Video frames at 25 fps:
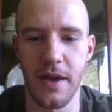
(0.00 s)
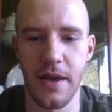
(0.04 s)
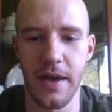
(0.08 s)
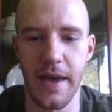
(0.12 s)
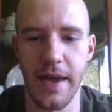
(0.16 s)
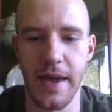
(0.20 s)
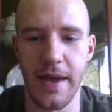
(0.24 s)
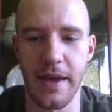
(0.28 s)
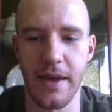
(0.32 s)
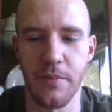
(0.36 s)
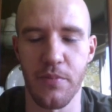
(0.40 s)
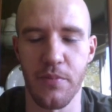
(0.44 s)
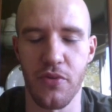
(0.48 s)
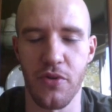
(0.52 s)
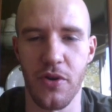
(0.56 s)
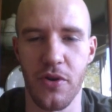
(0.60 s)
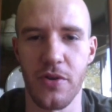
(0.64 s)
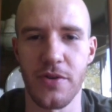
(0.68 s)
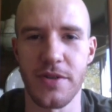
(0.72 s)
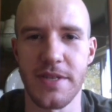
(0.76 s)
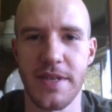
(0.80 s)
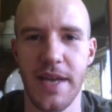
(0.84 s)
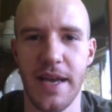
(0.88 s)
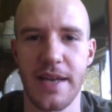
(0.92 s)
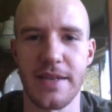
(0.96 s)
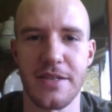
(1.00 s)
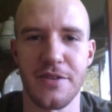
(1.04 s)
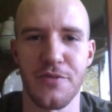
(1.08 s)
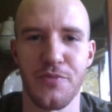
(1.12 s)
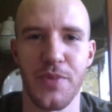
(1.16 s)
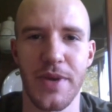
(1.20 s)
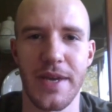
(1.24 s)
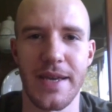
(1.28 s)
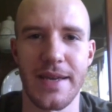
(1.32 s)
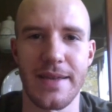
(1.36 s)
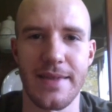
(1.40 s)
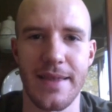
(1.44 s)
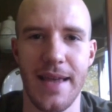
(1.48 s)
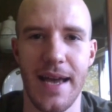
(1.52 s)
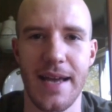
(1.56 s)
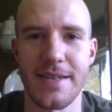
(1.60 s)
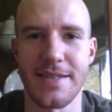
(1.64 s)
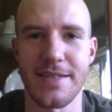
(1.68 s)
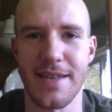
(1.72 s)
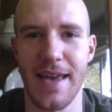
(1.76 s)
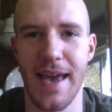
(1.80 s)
a process of being less